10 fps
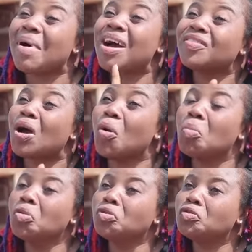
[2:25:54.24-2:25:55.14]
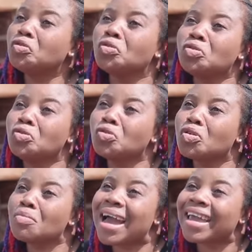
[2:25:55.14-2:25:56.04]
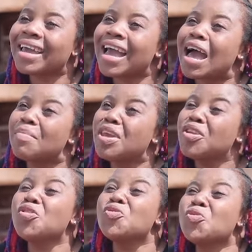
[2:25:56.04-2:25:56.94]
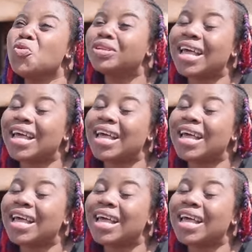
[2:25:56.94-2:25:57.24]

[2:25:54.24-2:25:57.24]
him, after 1 month, you go buy. I mean, you go